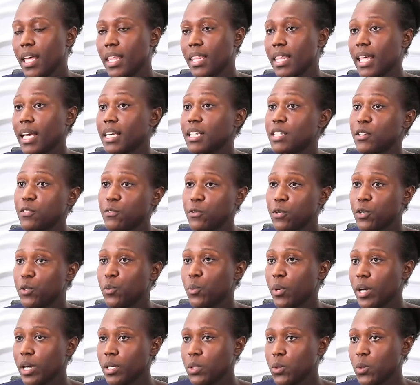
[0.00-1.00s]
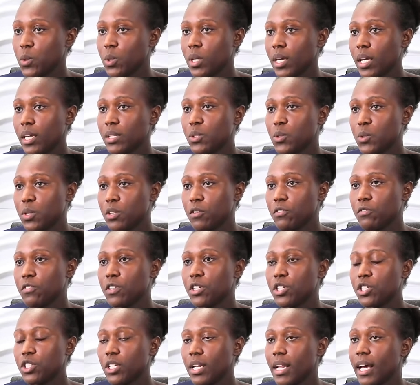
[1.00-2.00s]
There are different ways to get to the
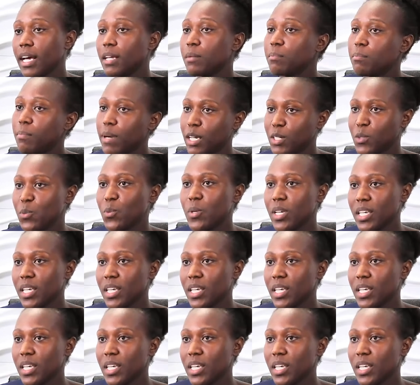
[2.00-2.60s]
finish line, but